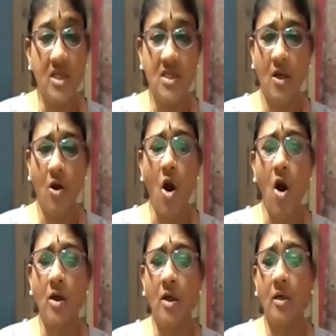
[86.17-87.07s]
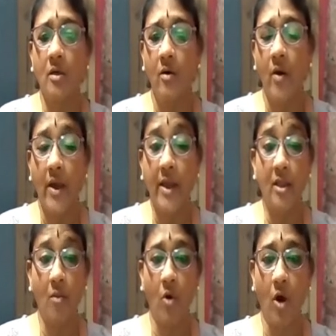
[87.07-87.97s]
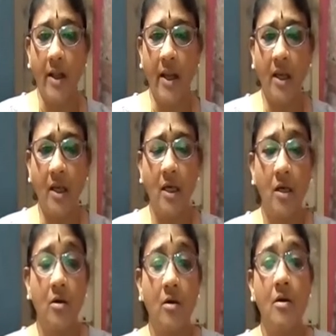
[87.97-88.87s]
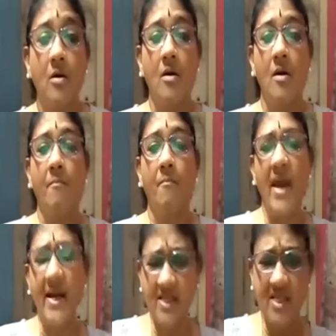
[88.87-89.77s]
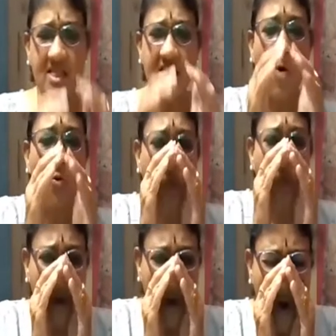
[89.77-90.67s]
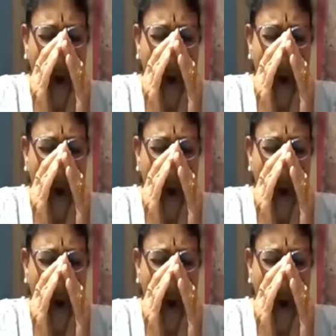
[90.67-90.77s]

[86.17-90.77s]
This cock in the morning makes a sound